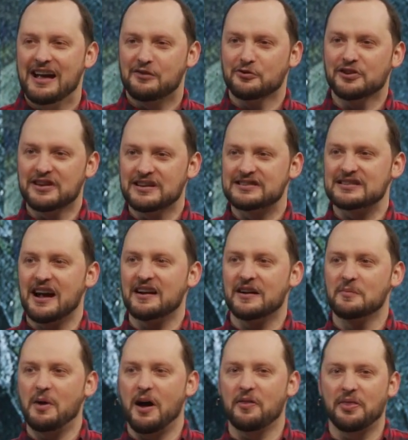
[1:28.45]
Really
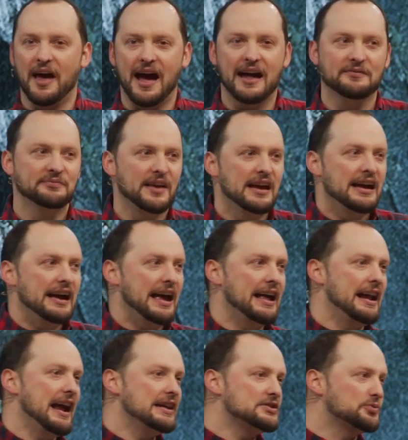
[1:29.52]
excited about that.
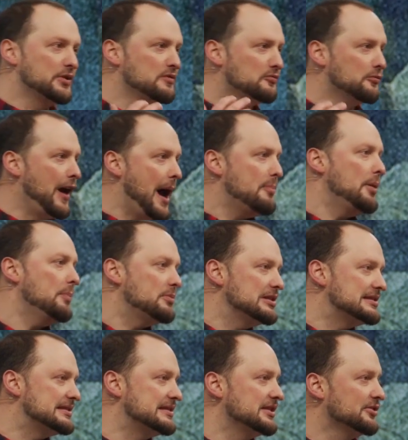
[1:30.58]
And as we wrap up
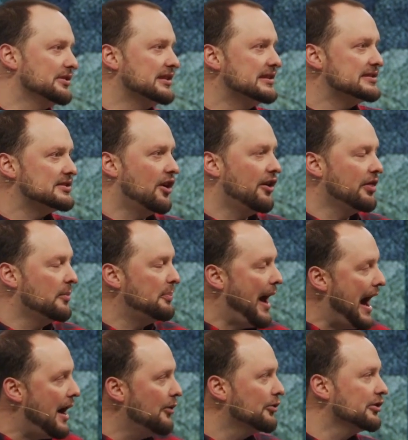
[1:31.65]
this series on the
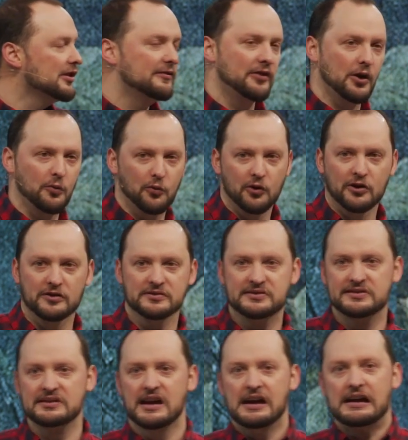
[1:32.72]
power of our
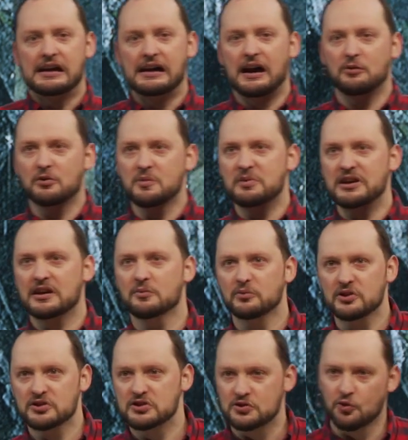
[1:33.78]
words, uh, I want to begin
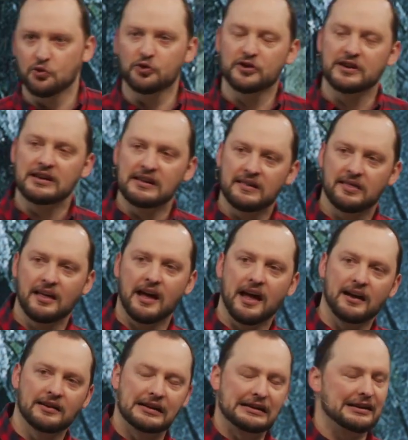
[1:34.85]
with a story
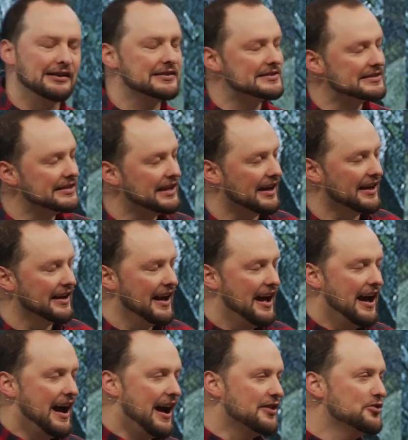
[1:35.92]
that honestly I,
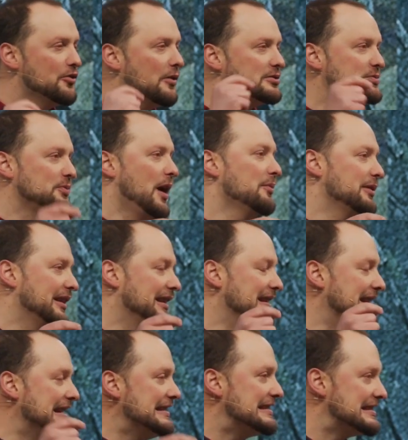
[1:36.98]
I knew I was probably going to
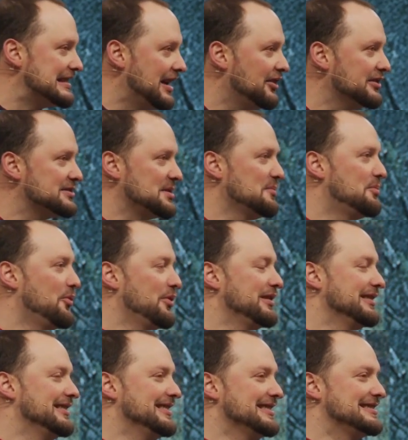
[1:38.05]
need to tell at some
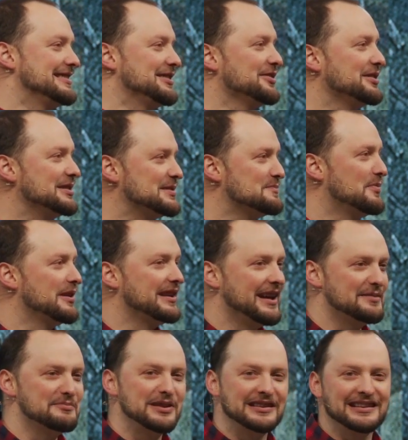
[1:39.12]
point in this series, but
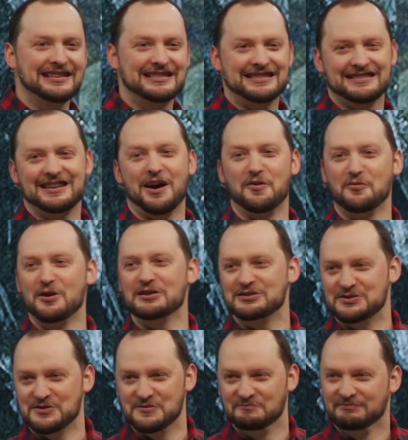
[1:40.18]
admittedly did not want
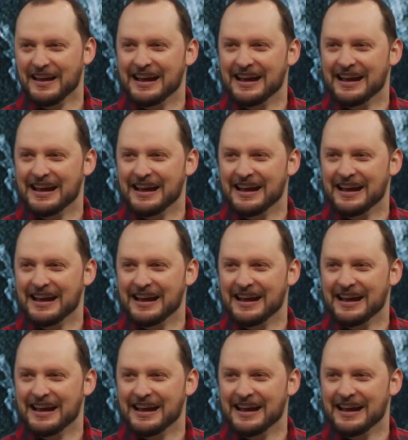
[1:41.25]
to.